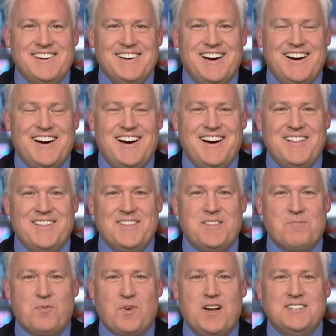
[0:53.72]
uh,
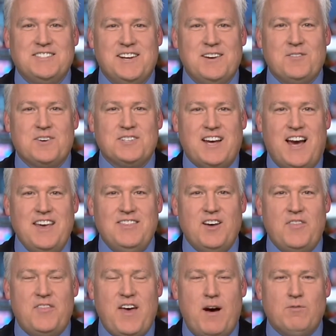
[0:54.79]
the president because I
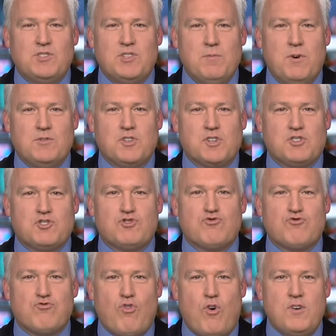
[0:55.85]
thought that was the most
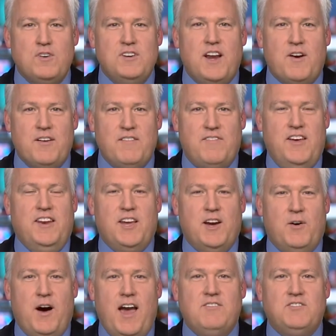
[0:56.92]
extraordinary
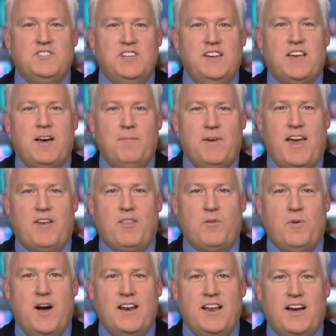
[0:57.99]
video I have seen coming out of the
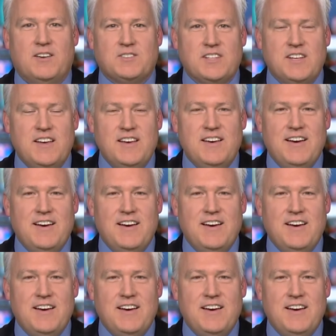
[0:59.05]
White House.